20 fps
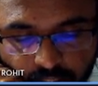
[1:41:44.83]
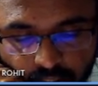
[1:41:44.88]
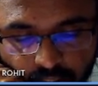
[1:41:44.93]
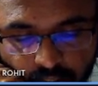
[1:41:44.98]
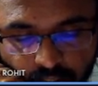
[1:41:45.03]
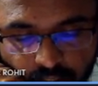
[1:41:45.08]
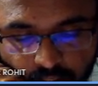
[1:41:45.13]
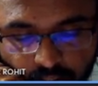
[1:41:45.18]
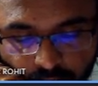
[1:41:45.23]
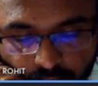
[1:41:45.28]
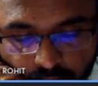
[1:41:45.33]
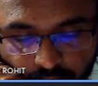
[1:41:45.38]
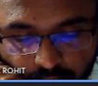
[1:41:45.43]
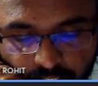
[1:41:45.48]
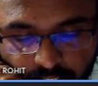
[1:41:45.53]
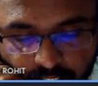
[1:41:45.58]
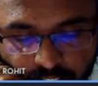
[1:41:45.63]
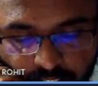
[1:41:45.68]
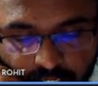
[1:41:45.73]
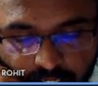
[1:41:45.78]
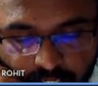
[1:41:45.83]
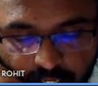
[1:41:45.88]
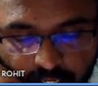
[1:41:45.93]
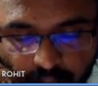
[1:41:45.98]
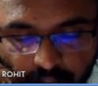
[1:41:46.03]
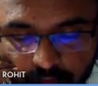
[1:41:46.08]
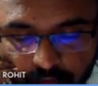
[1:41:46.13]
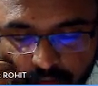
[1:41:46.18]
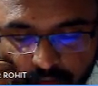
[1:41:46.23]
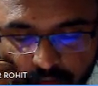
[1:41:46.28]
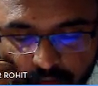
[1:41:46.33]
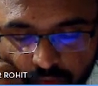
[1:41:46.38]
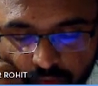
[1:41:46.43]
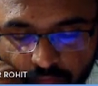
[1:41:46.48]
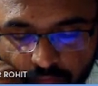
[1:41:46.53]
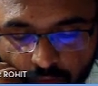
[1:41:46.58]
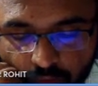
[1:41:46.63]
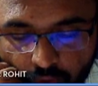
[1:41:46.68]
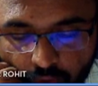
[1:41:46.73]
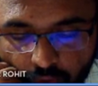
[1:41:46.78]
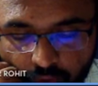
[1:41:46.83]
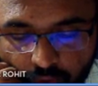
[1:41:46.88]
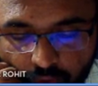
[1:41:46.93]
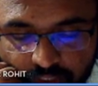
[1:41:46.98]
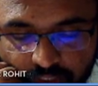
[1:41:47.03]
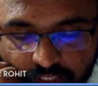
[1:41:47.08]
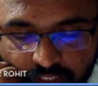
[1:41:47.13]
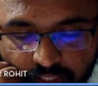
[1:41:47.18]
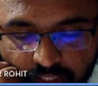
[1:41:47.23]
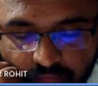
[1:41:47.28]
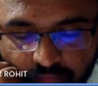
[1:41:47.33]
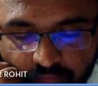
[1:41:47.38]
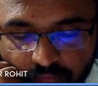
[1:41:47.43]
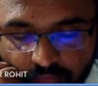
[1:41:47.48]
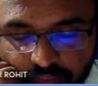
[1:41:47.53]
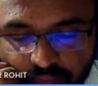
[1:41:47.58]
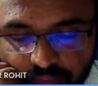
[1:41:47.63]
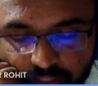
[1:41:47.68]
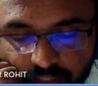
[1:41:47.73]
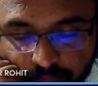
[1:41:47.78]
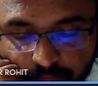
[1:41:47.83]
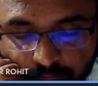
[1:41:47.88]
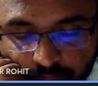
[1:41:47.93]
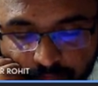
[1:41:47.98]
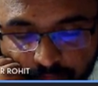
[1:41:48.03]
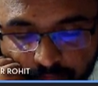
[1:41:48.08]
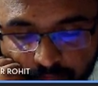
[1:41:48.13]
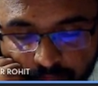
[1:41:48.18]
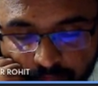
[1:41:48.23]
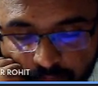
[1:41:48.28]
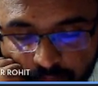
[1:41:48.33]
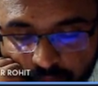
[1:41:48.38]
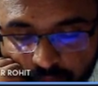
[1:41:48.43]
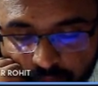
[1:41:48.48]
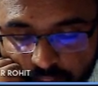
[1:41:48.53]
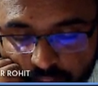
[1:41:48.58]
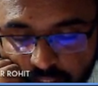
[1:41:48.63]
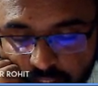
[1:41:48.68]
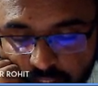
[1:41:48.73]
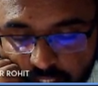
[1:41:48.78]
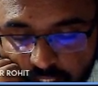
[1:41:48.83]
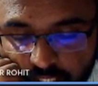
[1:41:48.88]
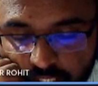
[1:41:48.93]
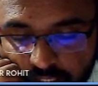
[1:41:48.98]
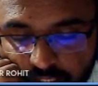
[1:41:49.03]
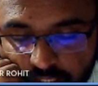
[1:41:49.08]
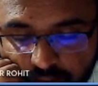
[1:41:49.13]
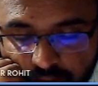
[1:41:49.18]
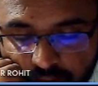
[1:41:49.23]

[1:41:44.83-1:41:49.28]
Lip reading: Now you need A. So for oxygen, if you see, it has